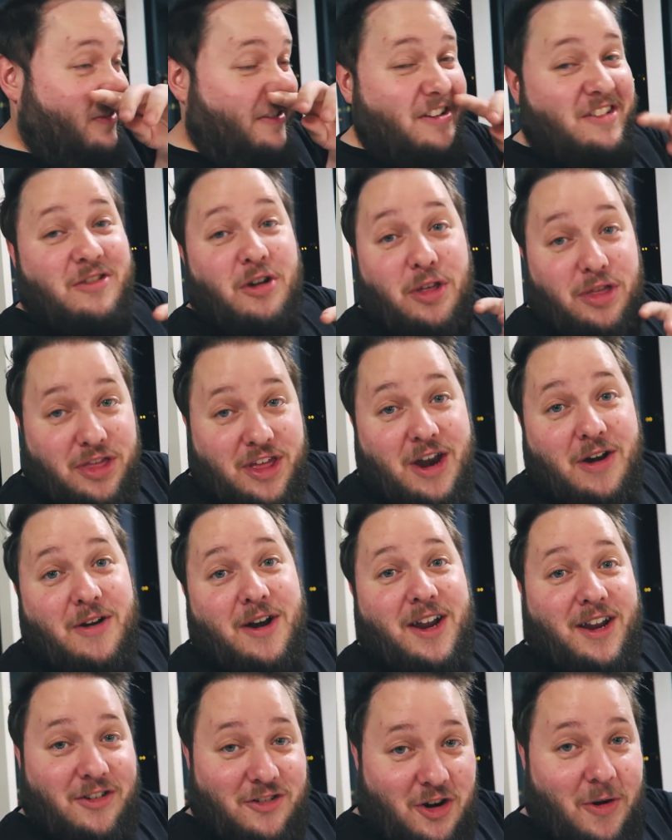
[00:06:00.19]
if you've just got a
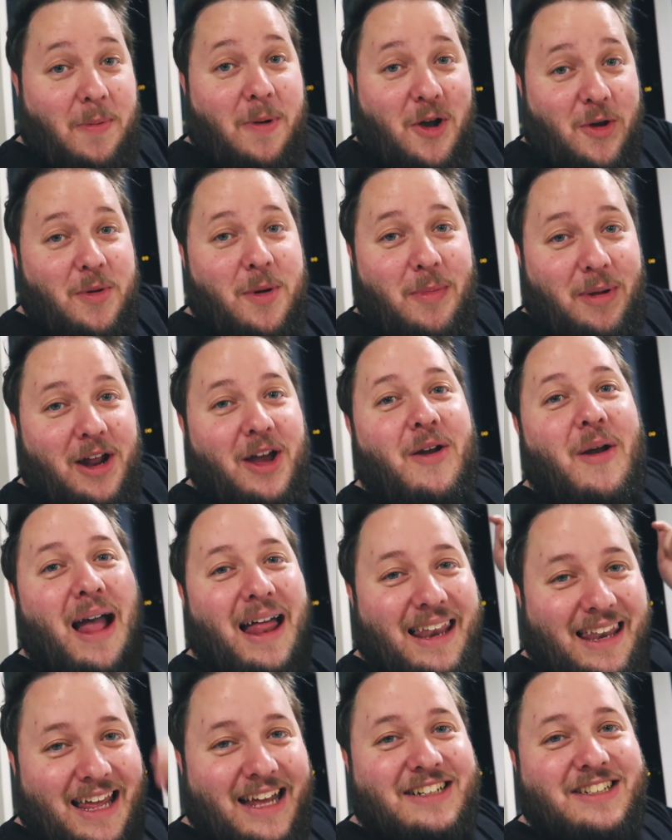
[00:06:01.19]
theory, drop a comment below
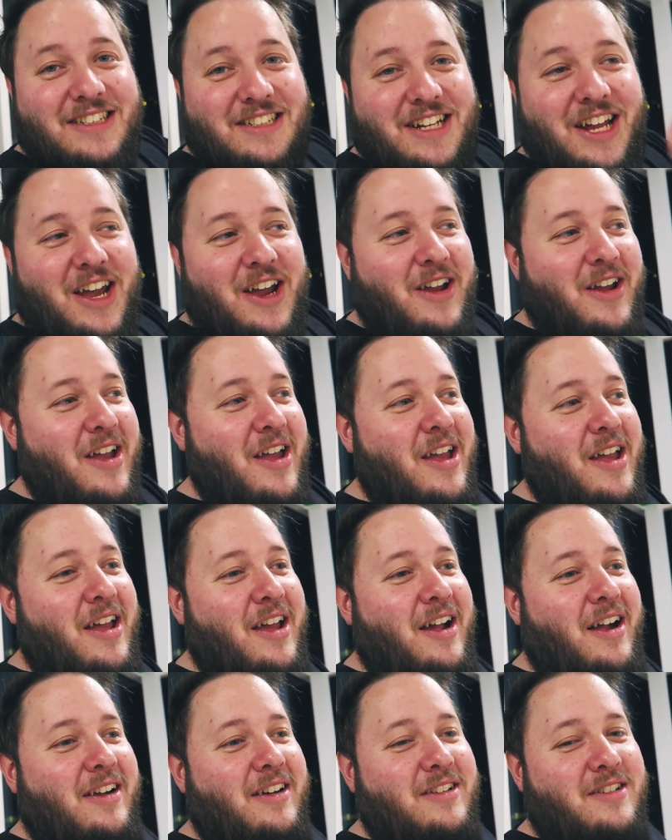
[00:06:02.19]
and let us know.
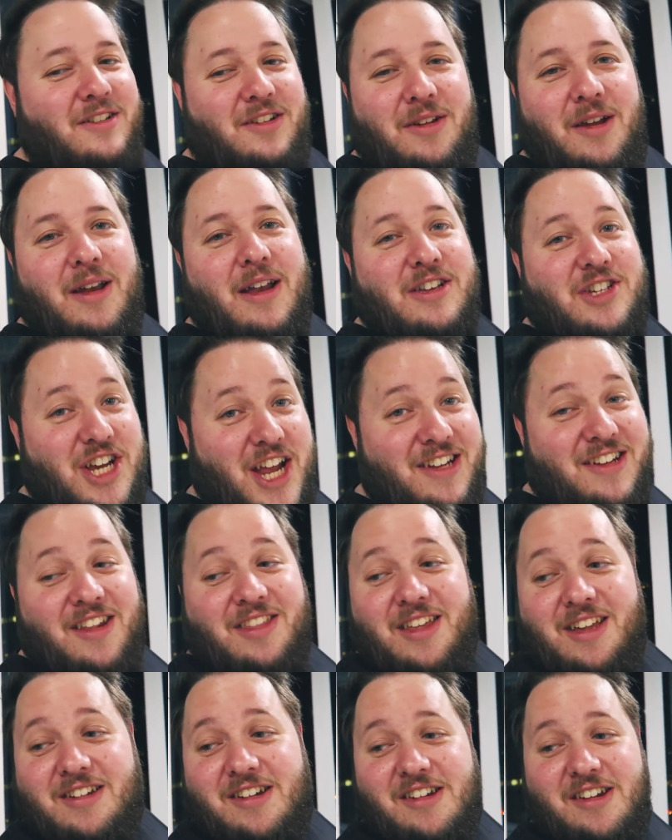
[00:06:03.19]

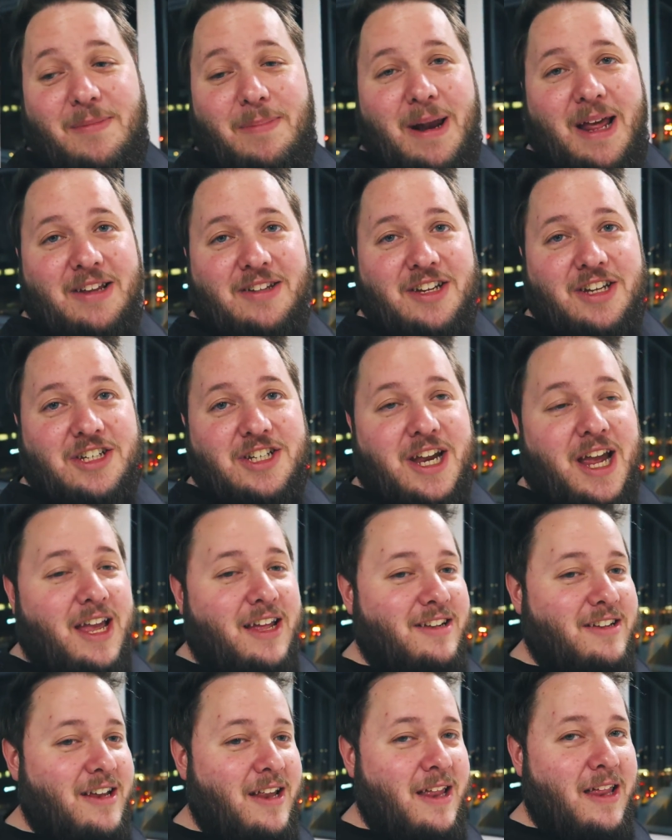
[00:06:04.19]
Jazzy thinks it's the plastic
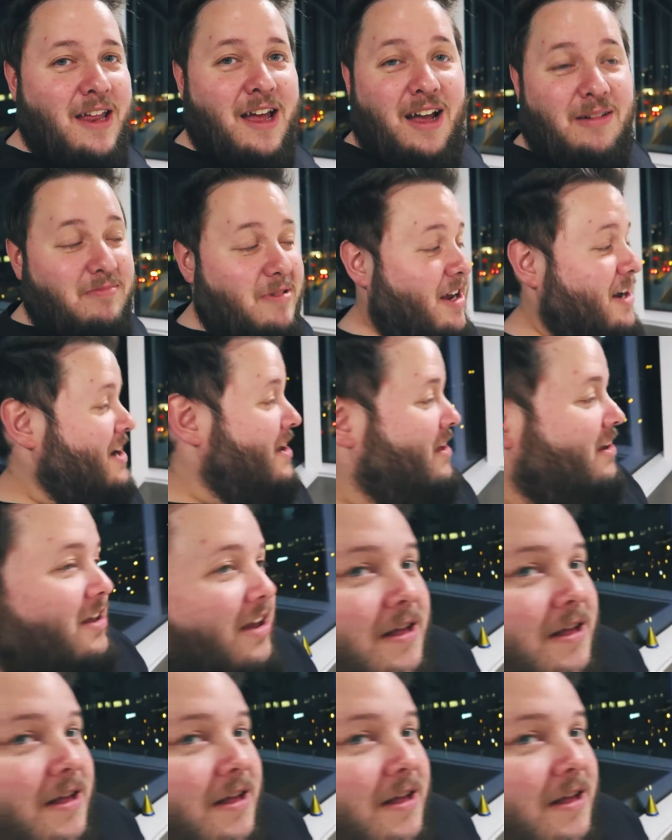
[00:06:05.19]
chairs. I don't know,